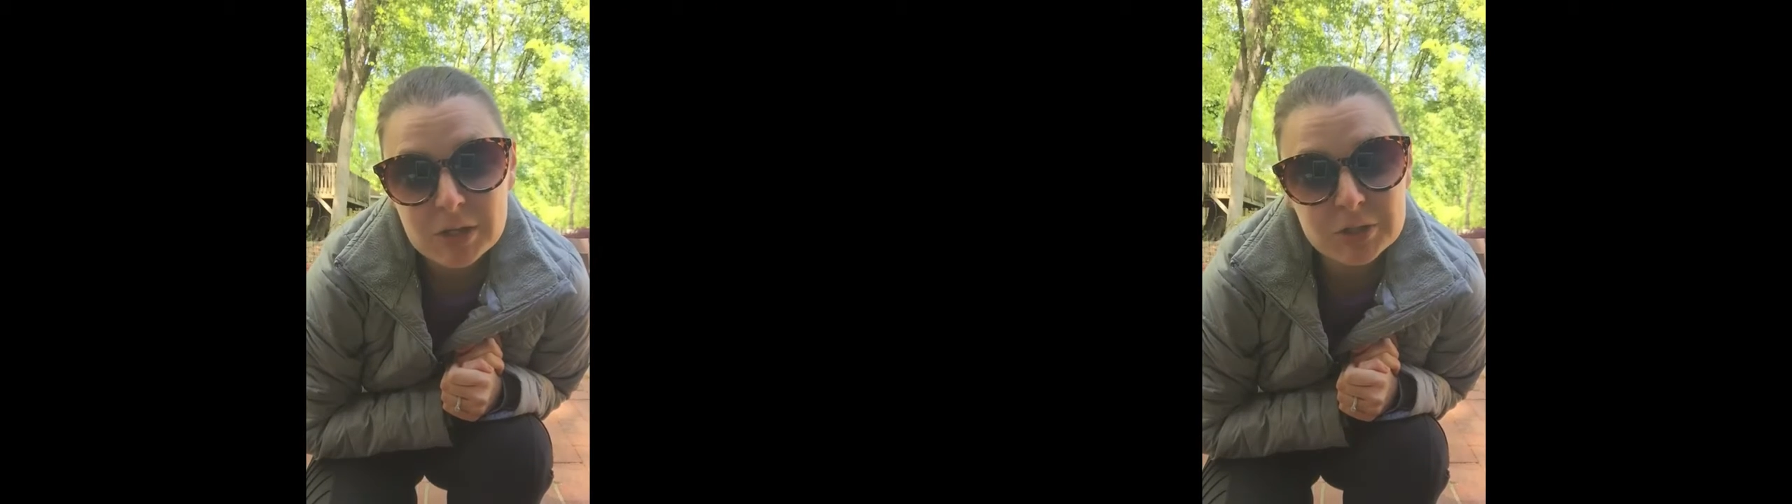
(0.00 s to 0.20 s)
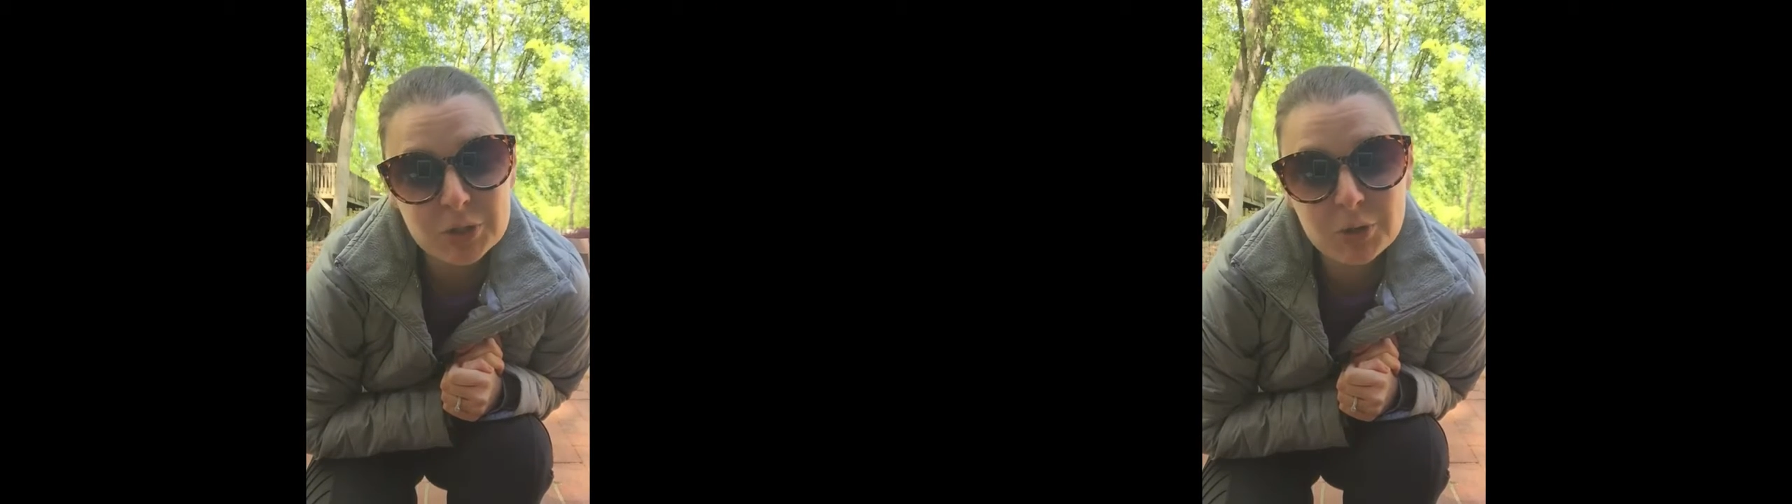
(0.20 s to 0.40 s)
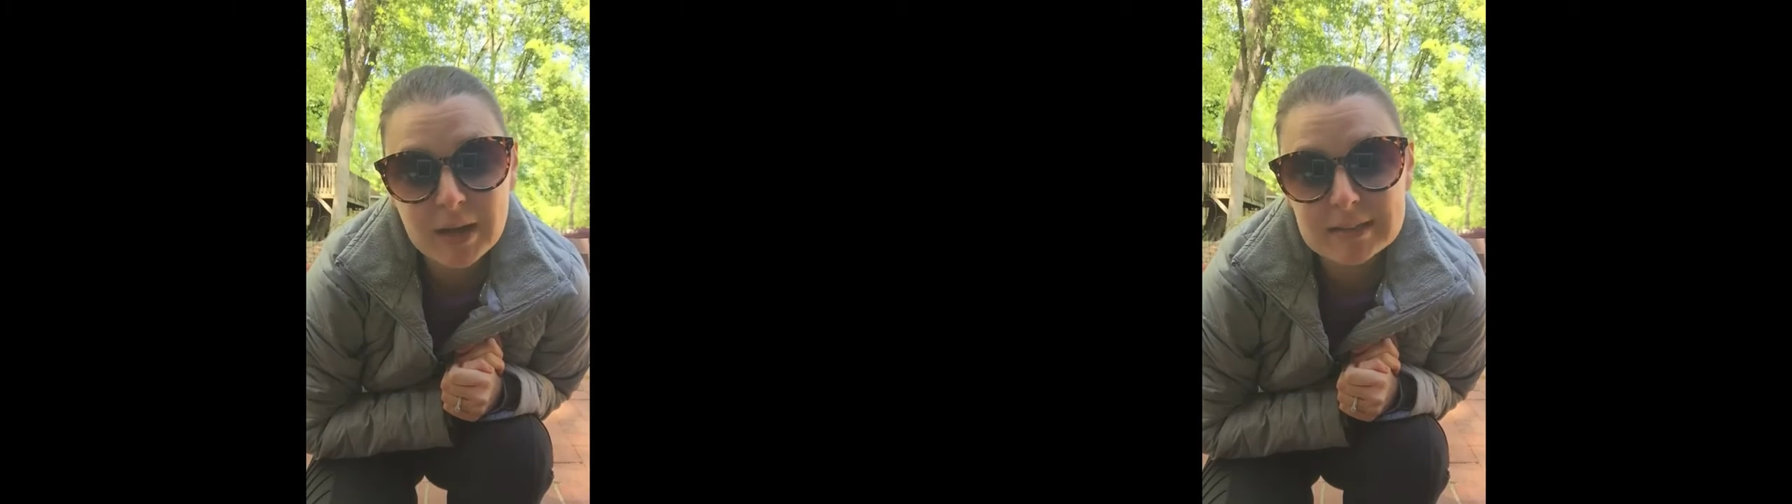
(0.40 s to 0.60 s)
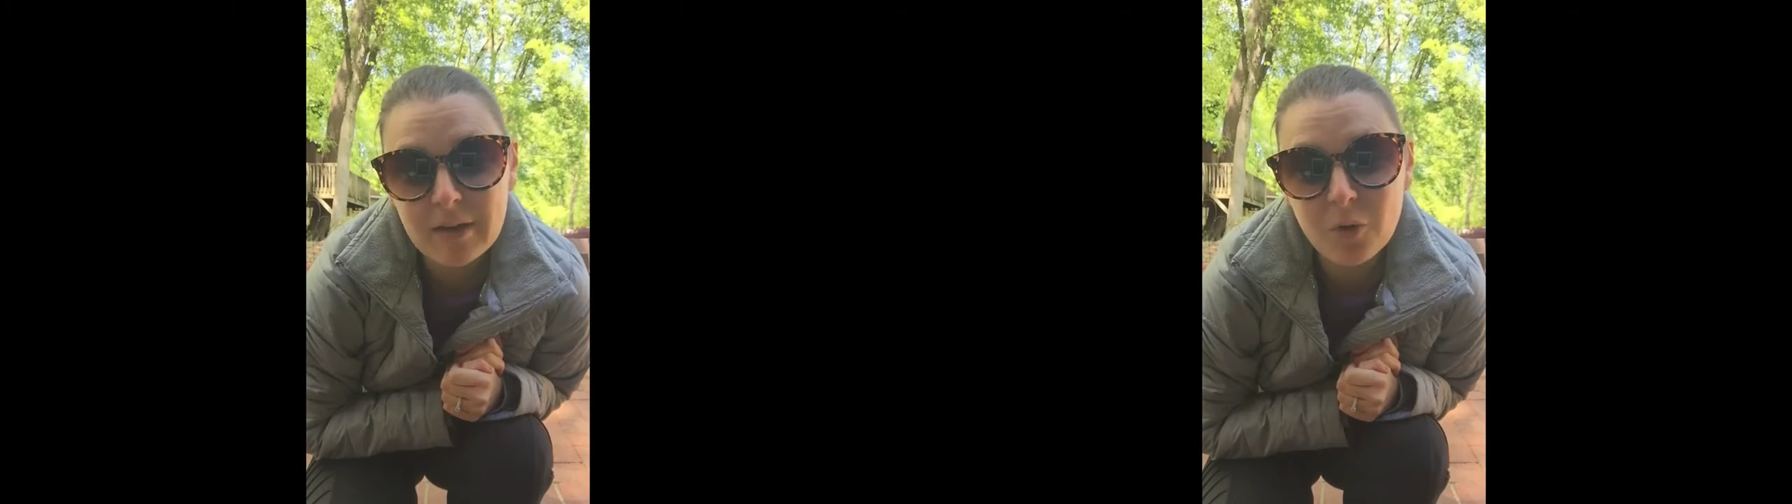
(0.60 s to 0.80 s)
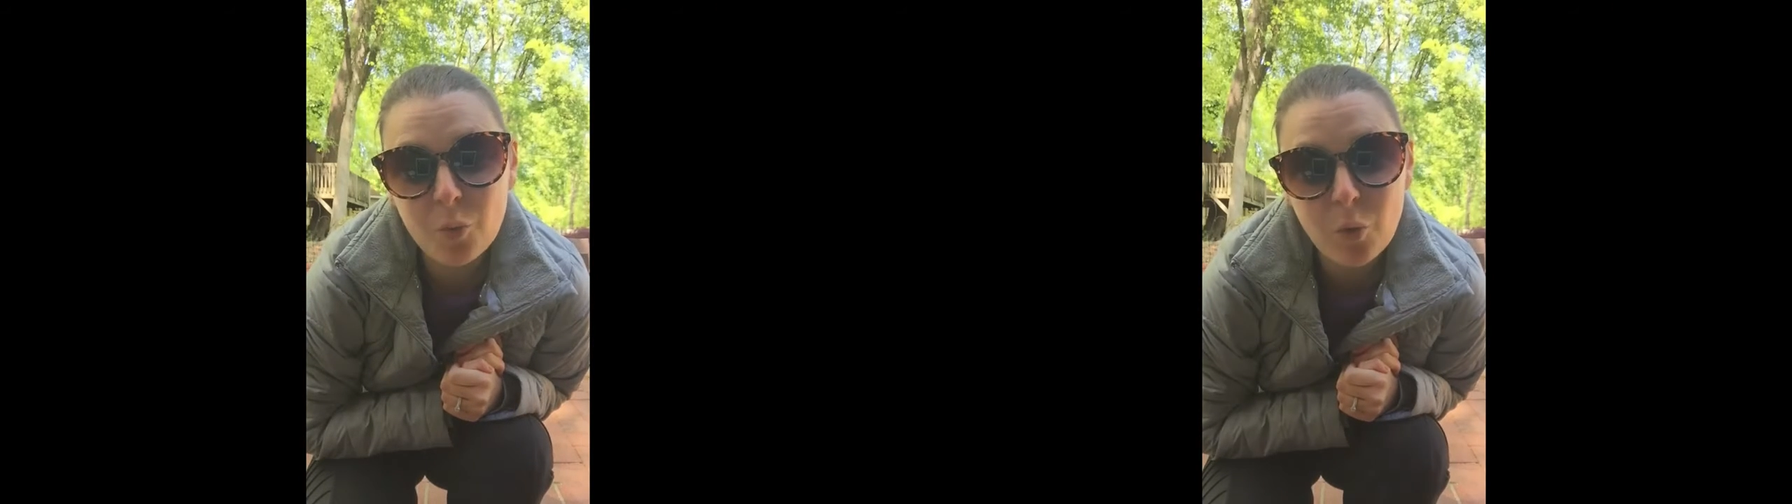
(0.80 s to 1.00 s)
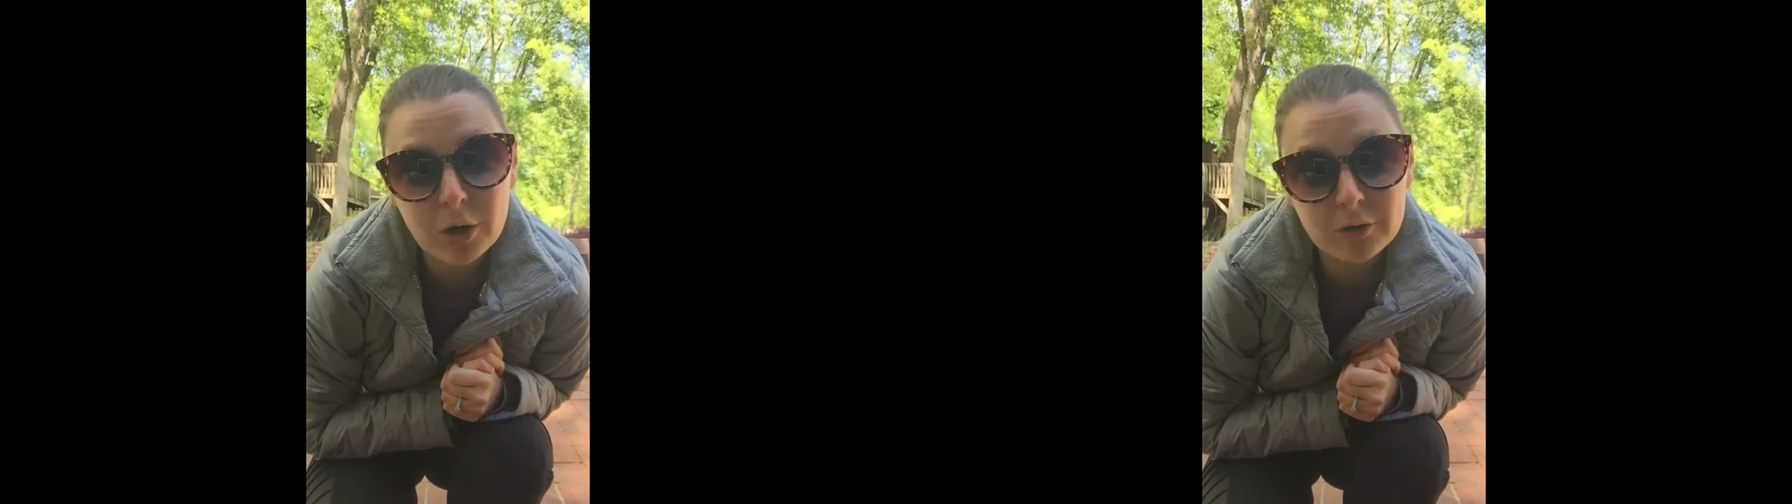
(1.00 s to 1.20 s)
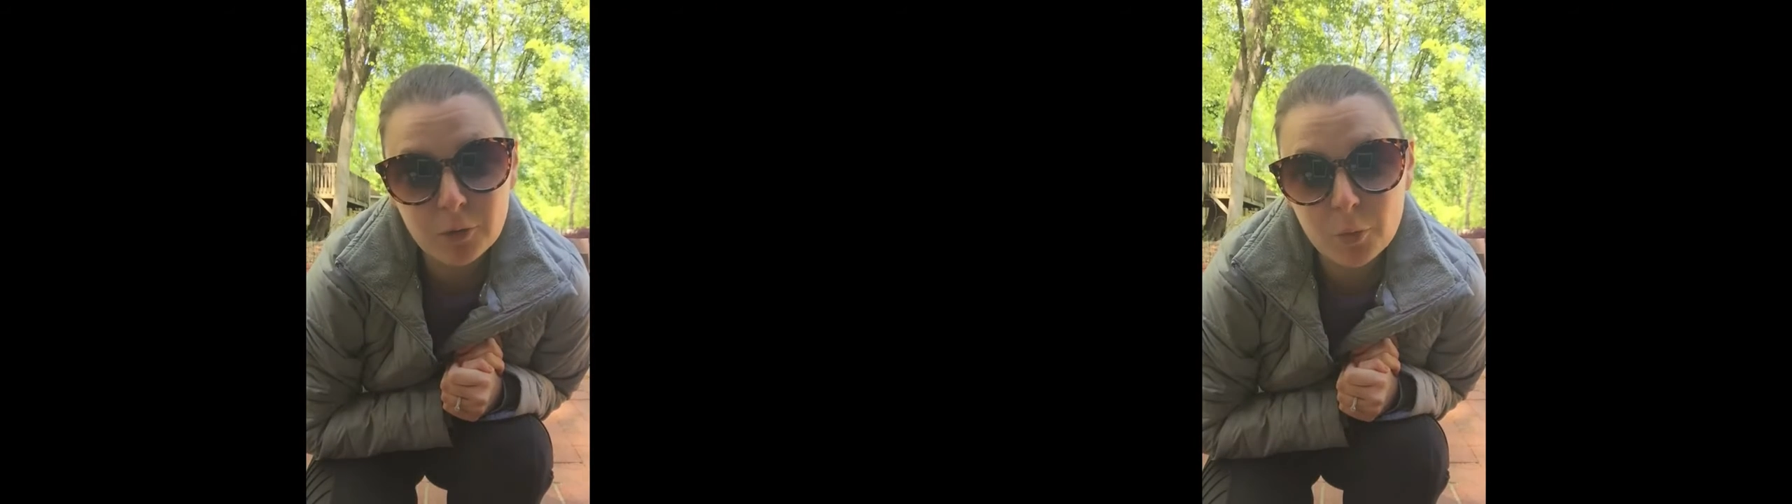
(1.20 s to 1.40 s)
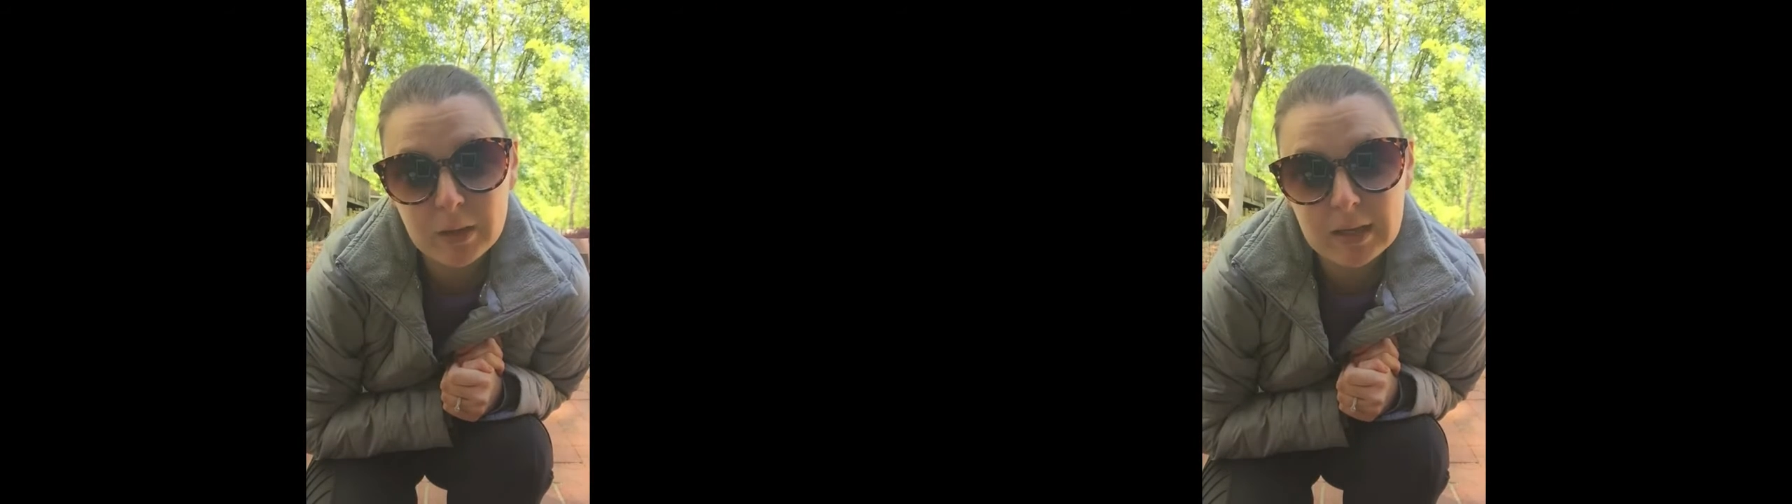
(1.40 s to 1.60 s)
So you guys have a
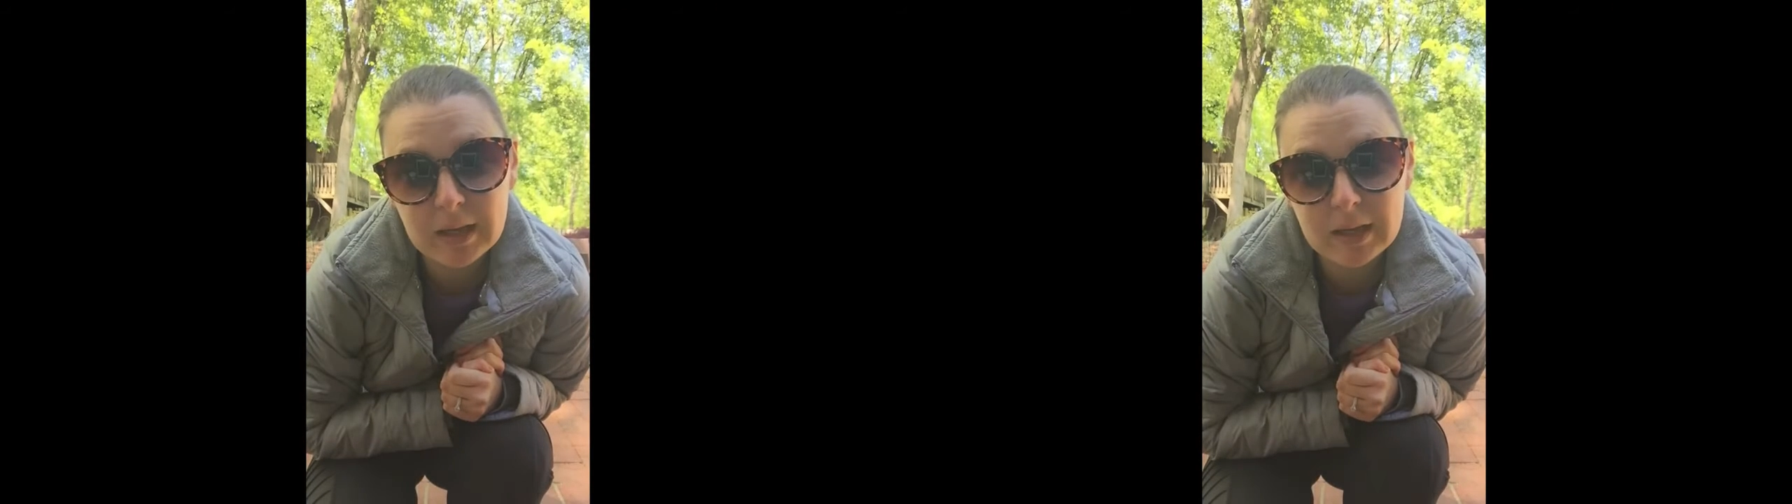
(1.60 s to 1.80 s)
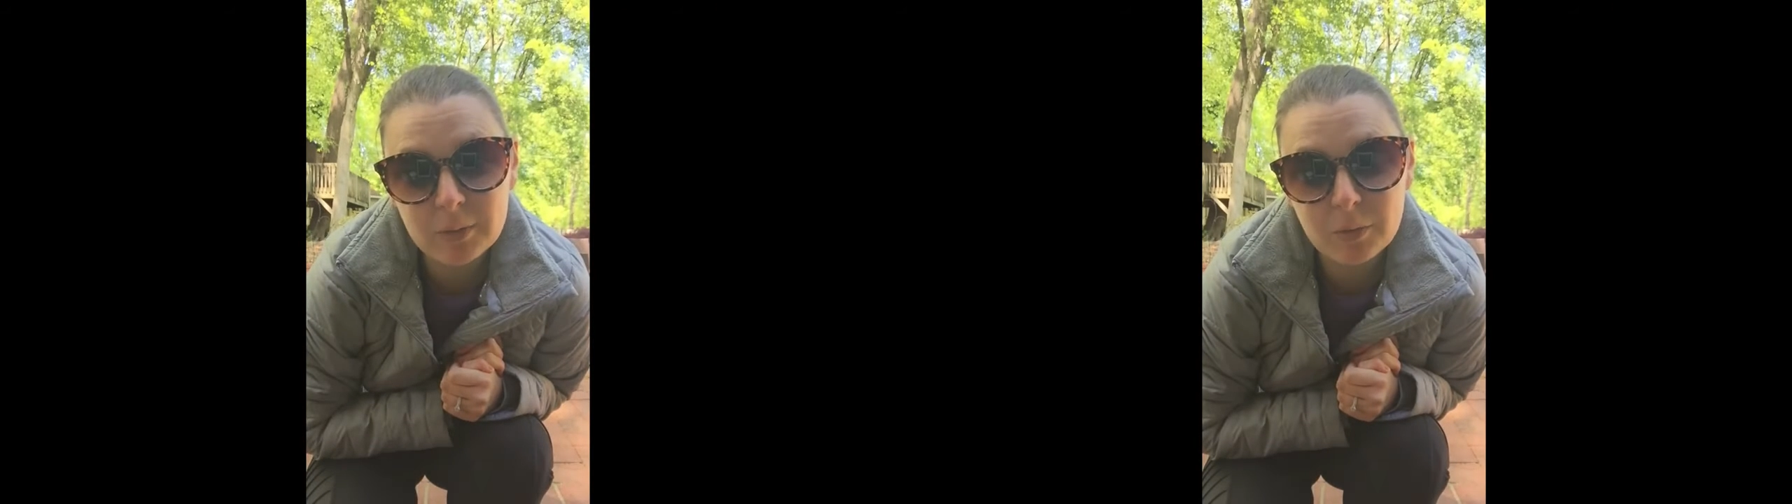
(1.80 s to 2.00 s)
wonderful weekend.